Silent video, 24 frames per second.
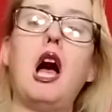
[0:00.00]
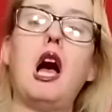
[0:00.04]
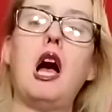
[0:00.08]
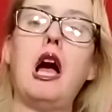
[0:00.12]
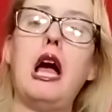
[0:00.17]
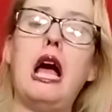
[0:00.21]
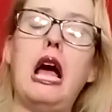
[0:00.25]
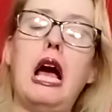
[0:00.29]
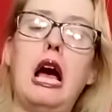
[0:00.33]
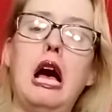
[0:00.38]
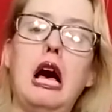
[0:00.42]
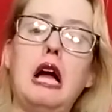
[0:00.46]

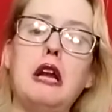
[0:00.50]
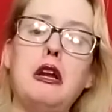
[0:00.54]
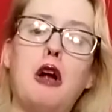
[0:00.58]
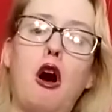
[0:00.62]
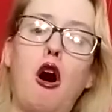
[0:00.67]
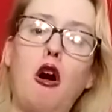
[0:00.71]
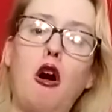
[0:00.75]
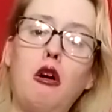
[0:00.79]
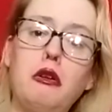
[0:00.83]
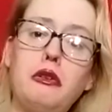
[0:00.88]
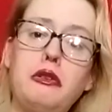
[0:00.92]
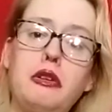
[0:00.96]
And
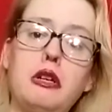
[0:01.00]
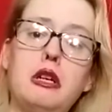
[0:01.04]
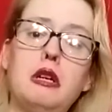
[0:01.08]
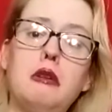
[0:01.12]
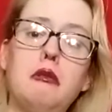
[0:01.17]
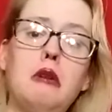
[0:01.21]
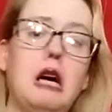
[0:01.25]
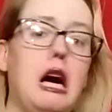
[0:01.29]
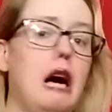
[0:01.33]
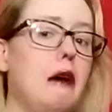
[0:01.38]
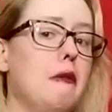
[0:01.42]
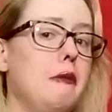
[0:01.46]
also,
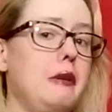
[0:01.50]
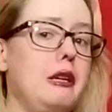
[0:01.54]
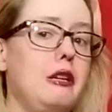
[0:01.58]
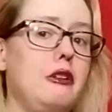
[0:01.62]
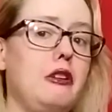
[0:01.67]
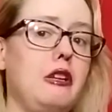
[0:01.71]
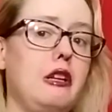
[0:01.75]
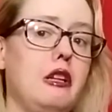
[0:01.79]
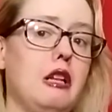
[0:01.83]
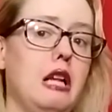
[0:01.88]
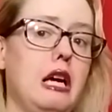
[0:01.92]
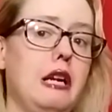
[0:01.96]
i would be
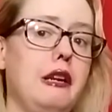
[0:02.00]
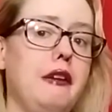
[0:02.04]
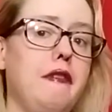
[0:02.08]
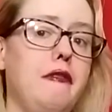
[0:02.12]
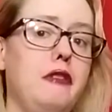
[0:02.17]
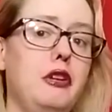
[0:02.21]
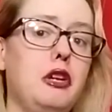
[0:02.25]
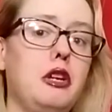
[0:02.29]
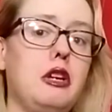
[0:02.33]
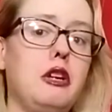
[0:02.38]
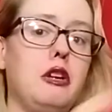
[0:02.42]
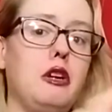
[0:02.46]
delighted if
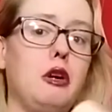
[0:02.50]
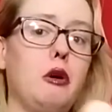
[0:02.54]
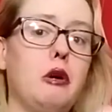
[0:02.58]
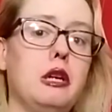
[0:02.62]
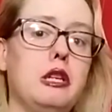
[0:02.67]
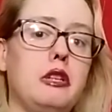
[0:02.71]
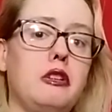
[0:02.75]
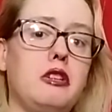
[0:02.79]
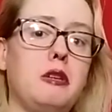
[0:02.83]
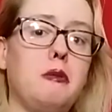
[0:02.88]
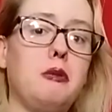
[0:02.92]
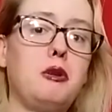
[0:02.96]
you can go ahead and
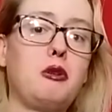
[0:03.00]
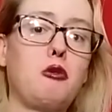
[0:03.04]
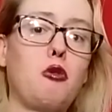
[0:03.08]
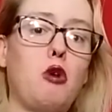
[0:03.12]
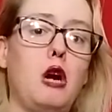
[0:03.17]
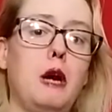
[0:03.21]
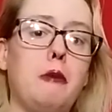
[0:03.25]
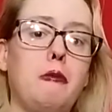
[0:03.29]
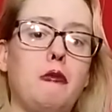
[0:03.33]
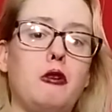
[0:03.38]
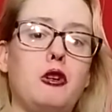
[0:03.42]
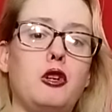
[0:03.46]

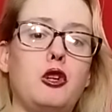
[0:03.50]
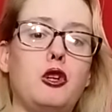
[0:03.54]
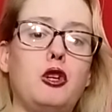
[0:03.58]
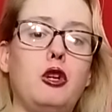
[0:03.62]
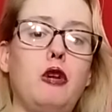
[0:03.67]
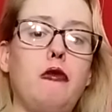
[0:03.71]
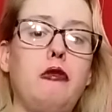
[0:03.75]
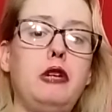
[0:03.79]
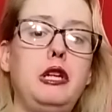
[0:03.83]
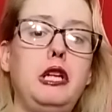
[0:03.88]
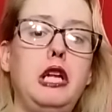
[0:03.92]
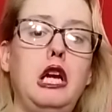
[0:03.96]
subscribe, which is
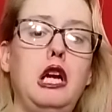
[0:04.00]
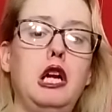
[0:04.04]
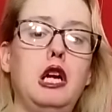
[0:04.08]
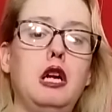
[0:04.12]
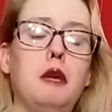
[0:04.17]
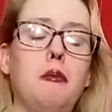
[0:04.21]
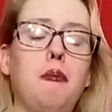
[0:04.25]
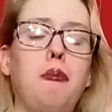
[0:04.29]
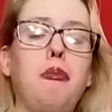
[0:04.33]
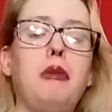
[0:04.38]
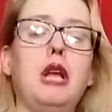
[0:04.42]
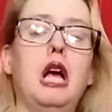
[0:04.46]
up
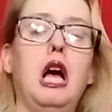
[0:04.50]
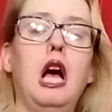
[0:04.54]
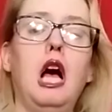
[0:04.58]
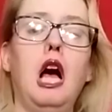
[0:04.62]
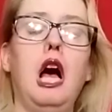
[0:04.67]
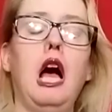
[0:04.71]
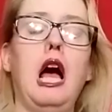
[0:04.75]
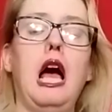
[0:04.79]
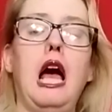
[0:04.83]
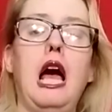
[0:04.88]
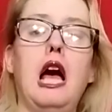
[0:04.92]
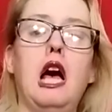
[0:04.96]
there,
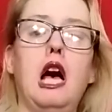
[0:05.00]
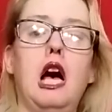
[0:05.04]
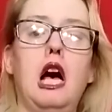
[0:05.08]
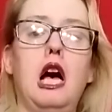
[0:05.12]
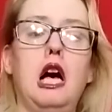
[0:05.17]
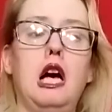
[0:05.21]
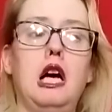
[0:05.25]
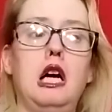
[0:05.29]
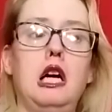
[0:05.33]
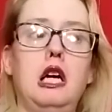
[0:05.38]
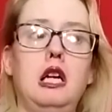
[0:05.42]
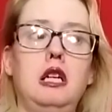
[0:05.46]

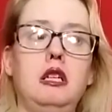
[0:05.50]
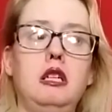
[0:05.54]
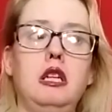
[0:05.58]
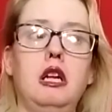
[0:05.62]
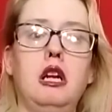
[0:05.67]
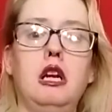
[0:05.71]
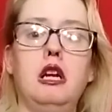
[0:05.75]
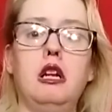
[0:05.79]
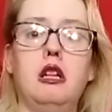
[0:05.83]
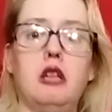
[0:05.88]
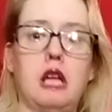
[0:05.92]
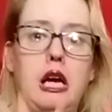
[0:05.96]
and
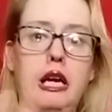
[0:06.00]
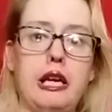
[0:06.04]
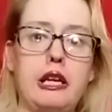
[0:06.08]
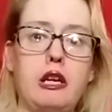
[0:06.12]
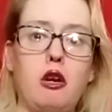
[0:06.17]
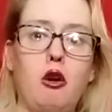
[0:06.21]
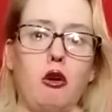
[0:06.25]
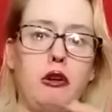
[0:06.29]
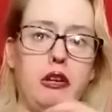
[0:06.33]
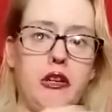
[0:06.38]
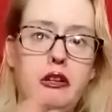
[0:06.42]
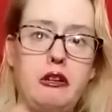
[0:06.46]
like
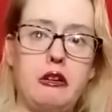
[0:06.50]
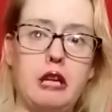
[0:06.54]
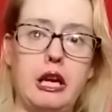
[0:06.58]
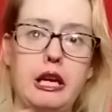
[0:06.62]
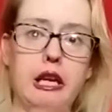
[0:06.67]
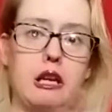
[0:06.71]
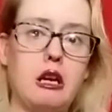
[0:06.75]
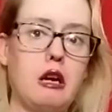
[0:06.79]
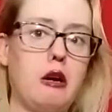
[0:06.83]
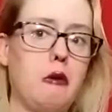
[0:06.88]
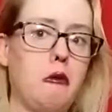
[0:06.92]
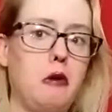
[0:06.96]
or
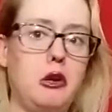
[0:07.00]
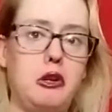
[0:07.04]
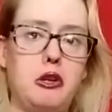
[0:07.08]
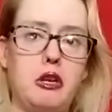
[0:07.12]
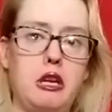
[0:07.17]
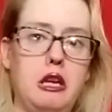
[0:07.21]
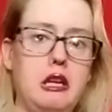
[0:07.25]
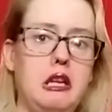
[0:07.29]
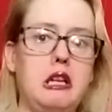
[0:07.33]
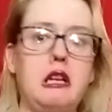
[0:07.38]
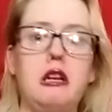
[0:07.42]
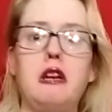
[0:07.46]
dislike, which
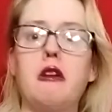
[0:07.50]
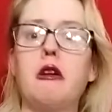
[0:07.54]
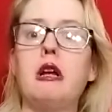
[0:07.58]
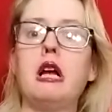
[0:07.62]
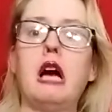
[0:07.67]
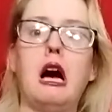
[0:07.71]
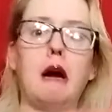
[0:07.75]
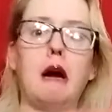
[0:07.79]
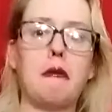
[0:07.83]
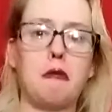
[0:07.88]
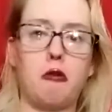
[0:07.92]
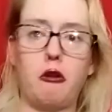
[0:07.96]

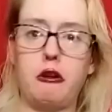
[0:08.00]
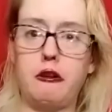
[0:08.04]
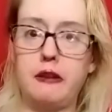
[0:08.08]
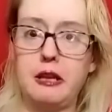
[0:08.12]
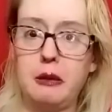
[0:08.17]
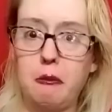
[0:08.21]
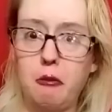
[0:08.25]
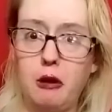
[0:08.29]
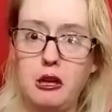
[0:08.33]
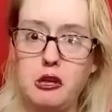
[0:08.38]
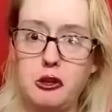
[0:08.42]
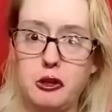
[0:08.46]
I'm greatly
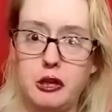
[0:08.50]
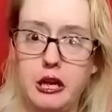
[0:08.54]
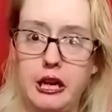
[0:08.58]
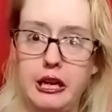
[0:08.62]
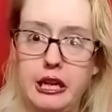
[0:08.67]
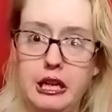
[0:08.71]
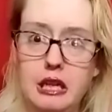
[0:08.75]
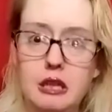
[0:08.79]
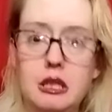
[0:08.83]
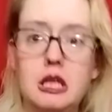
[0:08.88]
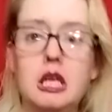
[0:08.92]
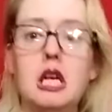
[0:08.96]

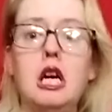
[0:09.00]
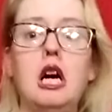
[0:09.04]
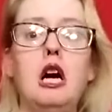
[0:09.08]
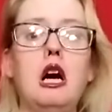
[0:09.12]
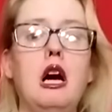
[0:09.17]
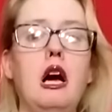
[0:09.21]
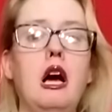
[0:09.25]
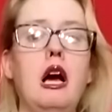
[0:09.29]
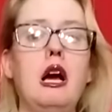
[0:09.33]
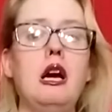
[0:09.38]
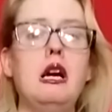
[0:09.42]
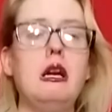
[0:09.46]
appreciated.
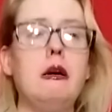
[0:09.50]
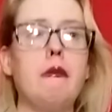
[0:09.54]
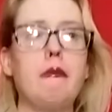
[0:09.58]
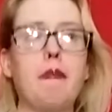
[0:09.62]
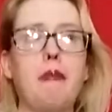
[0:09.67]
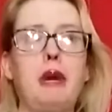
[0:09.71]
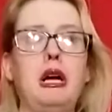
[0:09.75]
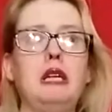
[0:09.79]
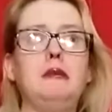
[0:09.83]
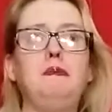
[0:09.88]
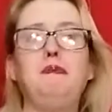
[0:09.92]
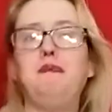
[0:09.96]

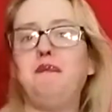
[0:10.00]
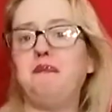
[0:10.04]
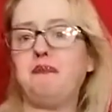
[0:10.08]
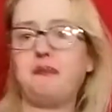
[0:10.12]
But